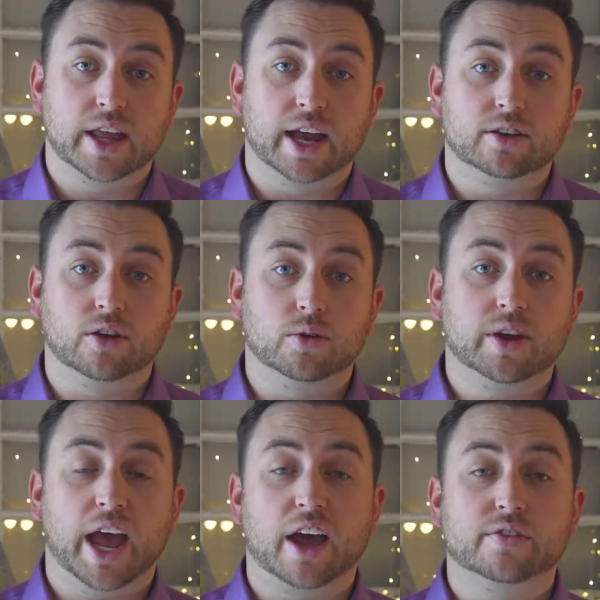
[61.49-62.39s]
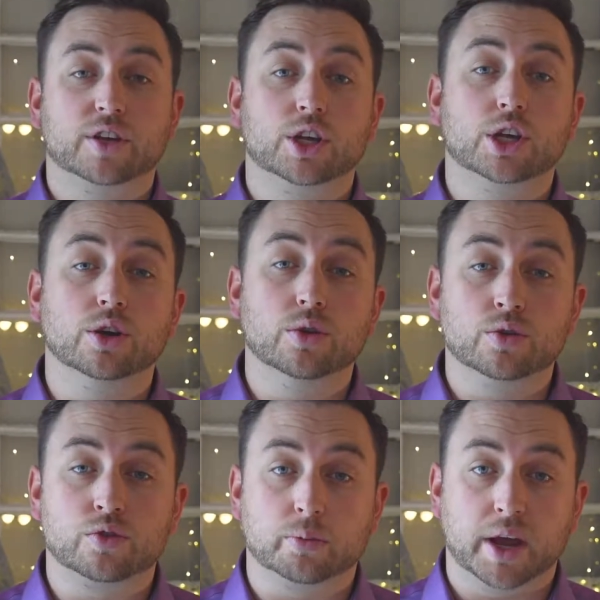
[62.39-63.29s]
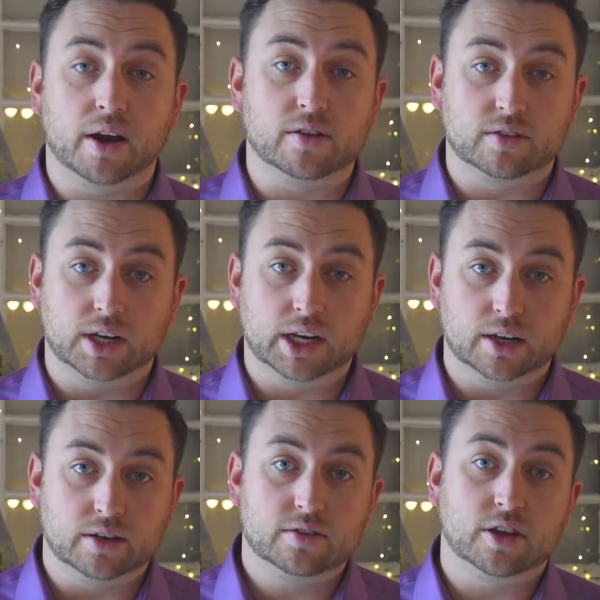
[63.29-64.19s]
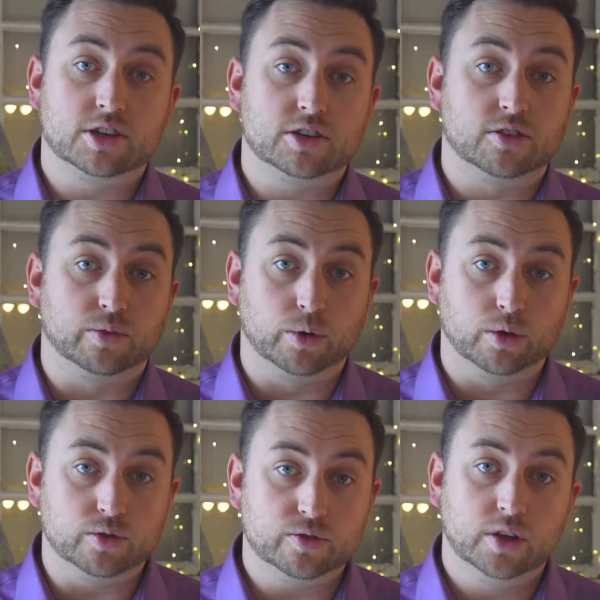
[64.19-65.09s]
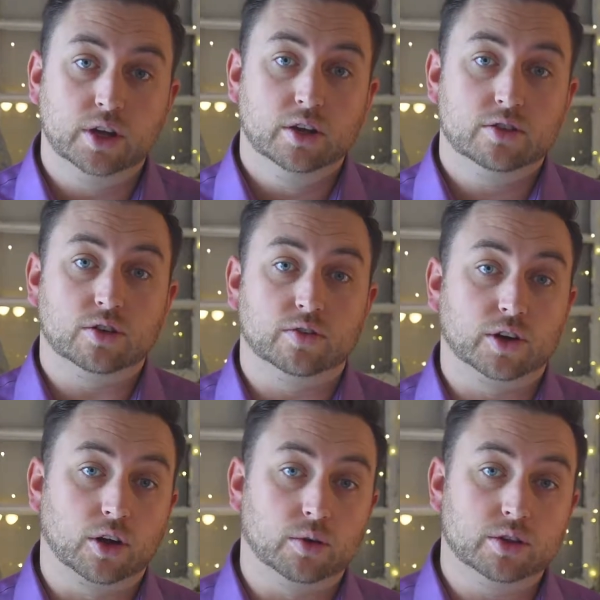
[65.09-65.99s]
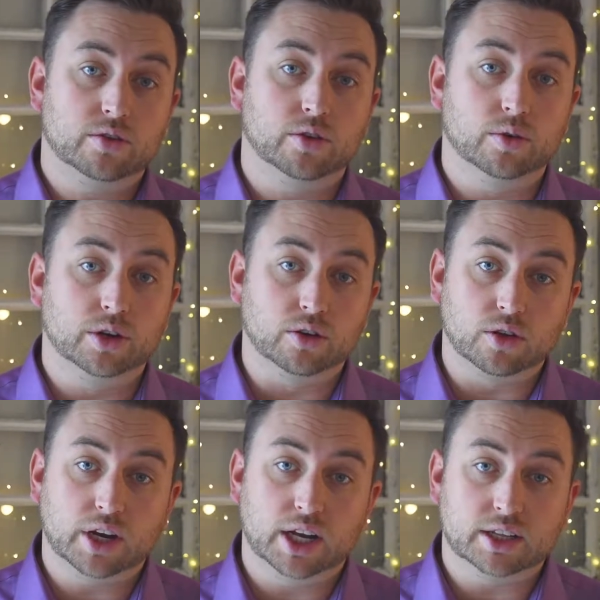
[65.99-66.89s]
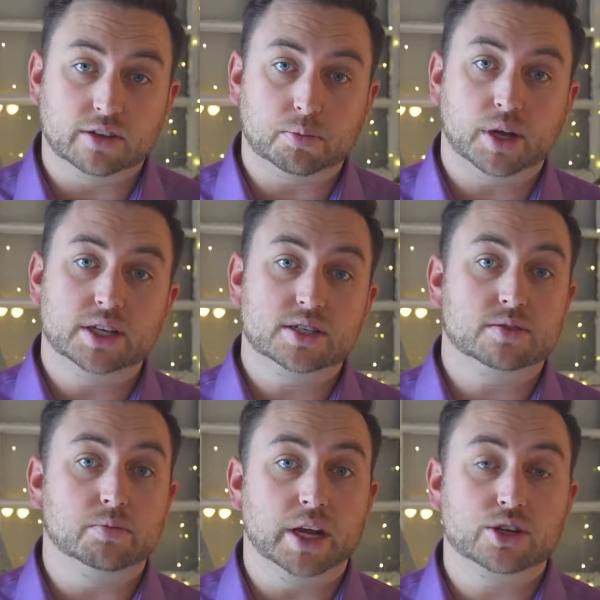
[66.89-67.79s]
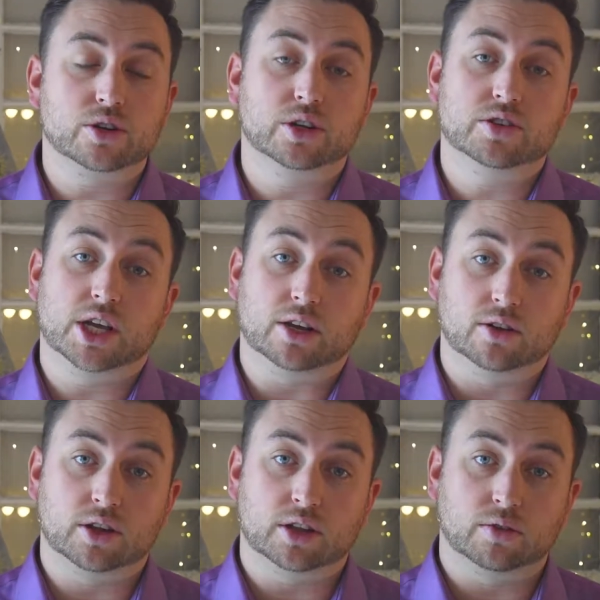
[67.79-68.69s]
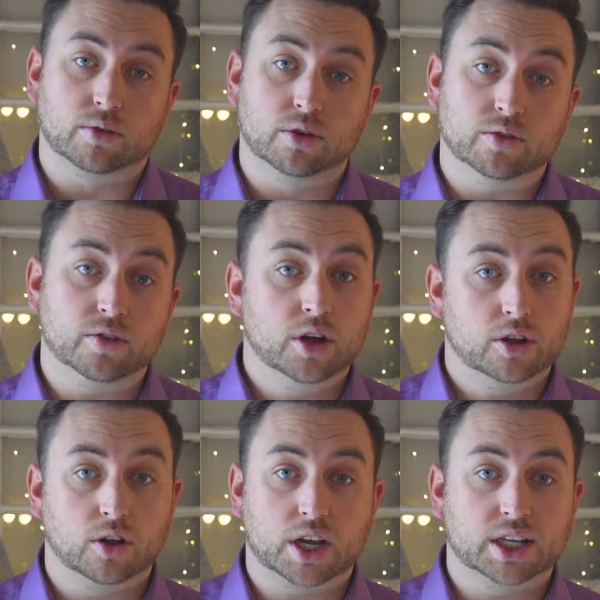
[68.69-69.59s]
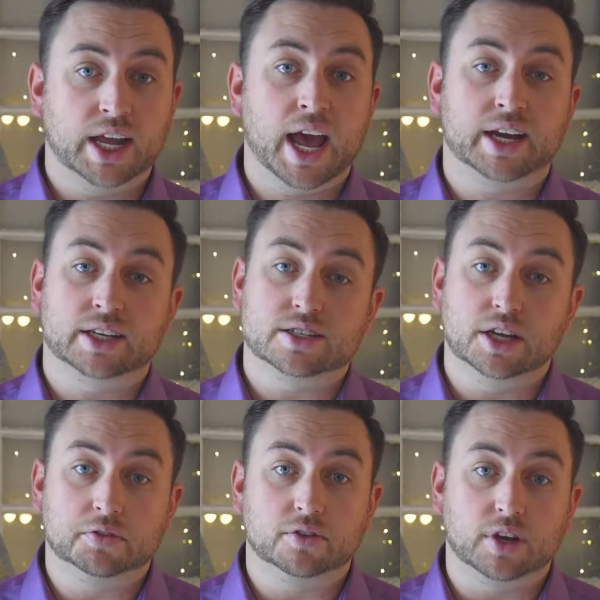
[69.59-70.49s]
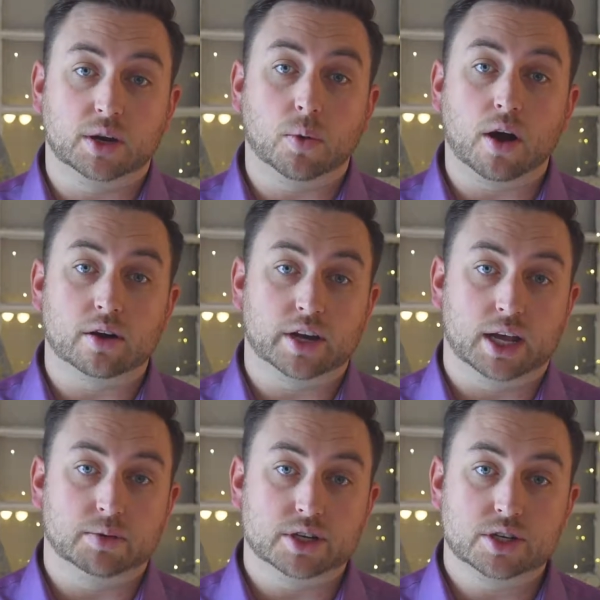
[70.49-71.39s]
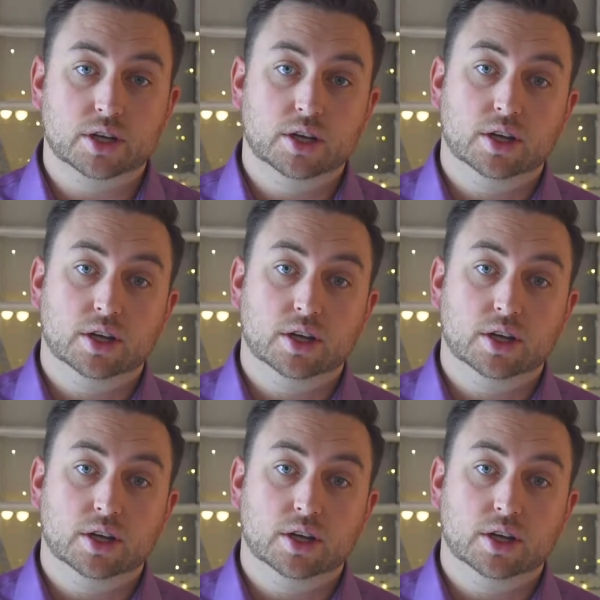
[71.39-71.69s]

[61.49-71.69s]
that don't have huge repairs needed, such as the roof. So if you're going through and you're looking at these places, make sure you take a look at the roof. Look in the attic and see if there's any water damage.